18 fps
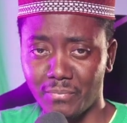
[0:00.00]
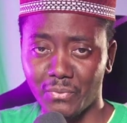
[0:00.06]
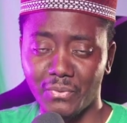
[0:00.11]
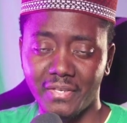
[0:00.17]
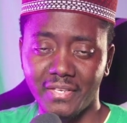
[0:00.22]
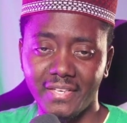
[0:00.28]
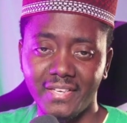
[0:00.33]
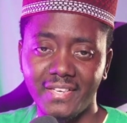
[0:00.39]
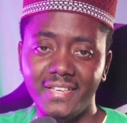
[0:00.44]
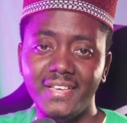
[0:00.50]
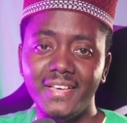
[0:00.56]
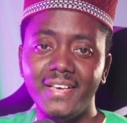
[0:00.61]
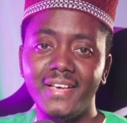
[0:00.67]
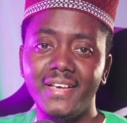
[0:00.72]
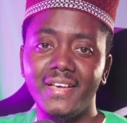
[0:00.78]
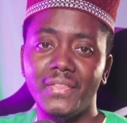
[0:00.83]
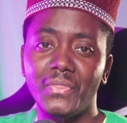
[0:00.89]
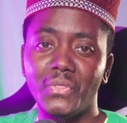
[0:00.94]
Okay,
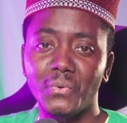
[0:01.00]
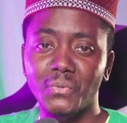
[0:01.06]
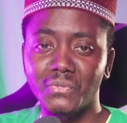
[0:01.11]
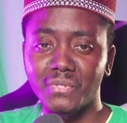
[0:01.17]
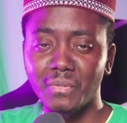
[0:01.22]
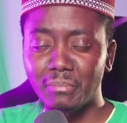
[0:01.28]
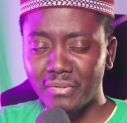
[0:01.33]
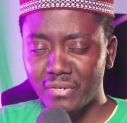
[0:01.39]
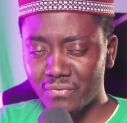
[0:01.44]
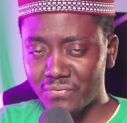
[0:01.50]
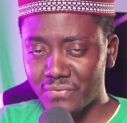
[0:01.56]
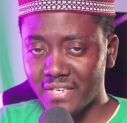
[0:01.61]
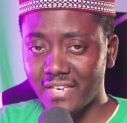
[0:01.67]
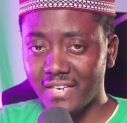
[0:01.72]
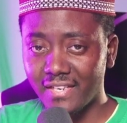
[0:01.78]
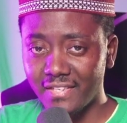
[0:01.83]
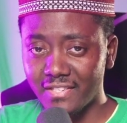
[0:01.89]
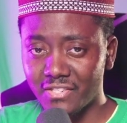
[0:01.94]
there was a bit of a
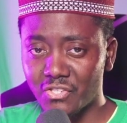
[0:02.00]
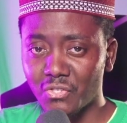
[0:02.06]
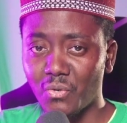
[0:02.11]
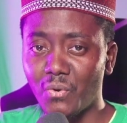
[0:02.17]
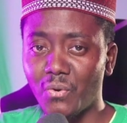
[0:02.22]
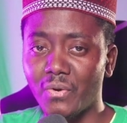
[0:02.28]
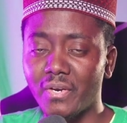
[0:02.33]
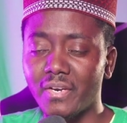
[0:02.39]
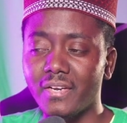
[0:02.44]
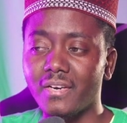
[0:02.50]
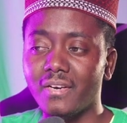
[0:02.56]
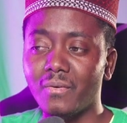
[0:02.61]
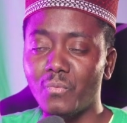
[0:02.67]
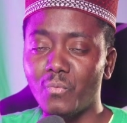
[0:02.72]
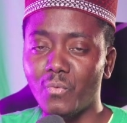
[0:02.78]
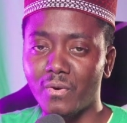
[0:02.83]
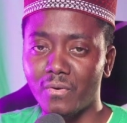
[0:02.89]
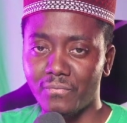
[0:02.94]
glitch on
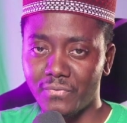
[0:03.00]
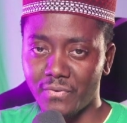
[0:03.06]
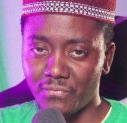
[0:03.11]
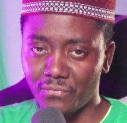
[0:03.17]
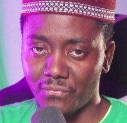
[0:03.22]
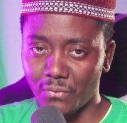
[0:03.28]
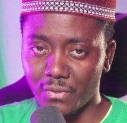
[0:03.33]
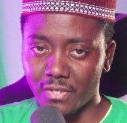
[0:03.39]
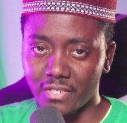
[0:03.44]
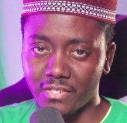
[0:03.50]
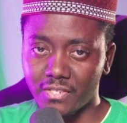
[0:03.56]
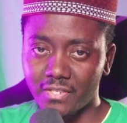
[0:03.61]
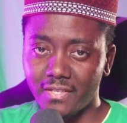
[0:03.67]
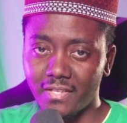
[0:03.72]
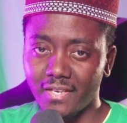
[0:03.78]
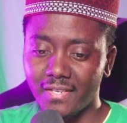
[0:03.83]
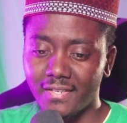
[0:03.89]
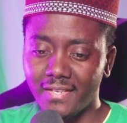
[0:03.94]
one of the footage
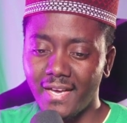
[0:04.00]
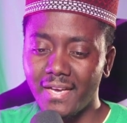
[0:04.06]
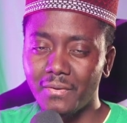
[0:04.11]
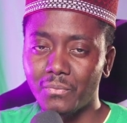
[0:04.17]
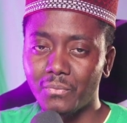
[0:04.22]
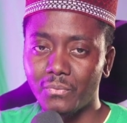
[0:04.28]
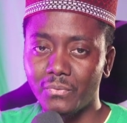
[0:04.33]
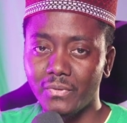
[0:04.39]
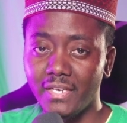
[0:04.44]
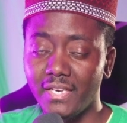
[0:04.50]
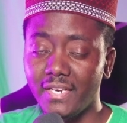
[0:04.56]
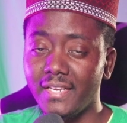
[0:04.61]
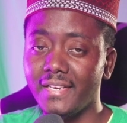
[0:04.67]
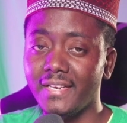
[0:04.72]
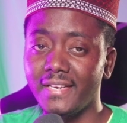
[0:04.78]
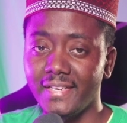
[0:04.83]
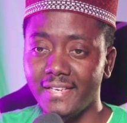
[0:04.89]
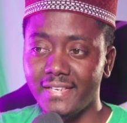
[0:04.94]
that I really
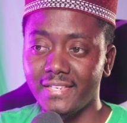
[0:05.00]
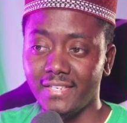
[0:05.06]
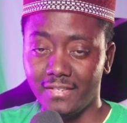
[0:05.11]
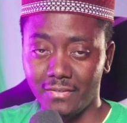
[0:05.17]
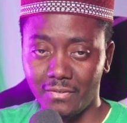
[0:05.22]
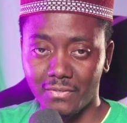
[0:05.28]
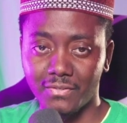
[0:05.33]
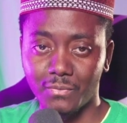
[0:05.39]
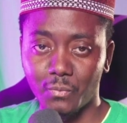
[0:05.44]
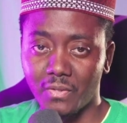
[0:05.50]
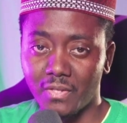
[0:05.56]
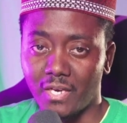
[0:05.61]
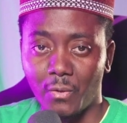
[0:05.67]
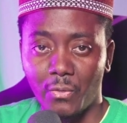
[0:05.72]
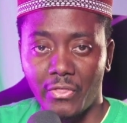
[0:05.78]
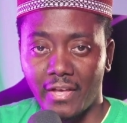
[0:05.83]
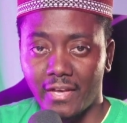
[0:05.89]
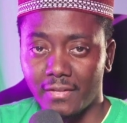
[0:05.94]
needed, because
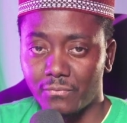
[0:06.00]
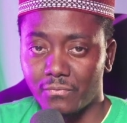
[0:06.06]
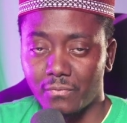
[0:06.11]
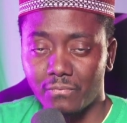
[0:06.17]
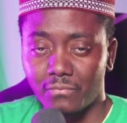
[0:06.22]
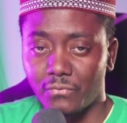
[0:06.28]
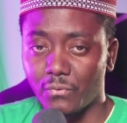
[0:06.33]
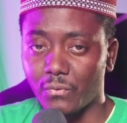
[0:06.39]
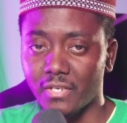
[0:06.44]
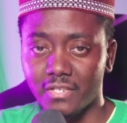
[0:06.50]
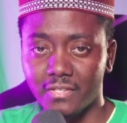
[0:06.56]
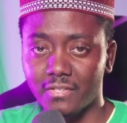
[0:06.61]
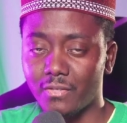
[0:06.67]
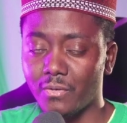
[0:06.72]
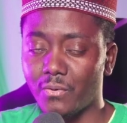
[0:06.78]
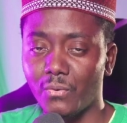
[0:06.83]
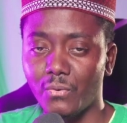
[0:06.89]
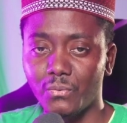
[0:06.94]
without that footage
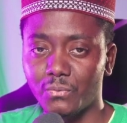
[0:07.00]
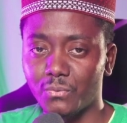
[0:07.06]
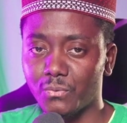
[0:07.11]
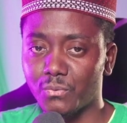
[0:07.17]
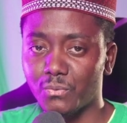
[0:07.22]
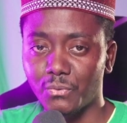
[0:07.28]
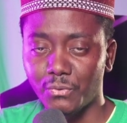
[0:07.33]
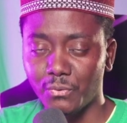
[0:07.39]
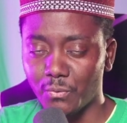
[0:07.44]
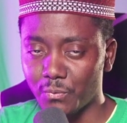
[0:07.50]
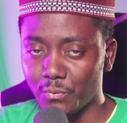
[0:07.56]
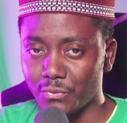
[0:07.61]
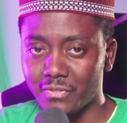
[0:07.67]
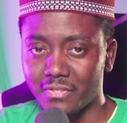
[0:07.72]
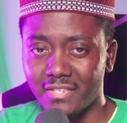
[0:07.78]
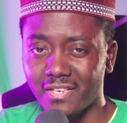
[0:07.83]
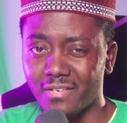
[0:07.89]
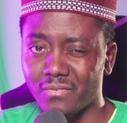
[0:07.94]
the whole tutorial
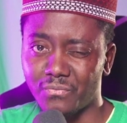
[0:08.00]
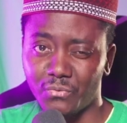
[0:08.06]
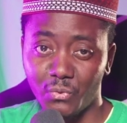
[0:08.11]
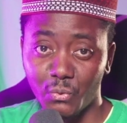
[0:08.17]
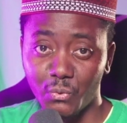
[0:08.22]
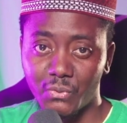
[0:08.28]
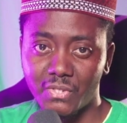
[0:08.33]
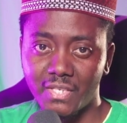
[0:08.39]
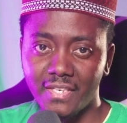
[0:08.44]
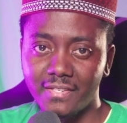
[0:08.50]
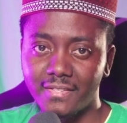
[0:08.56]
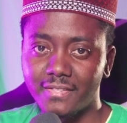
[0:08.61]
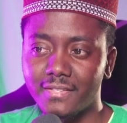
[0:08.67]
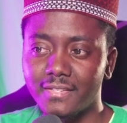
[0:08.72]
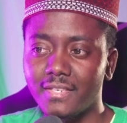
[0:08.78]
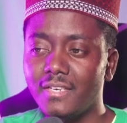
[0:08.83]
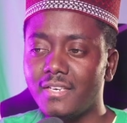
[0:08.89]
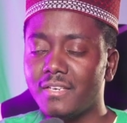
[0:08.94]
was kind of useless,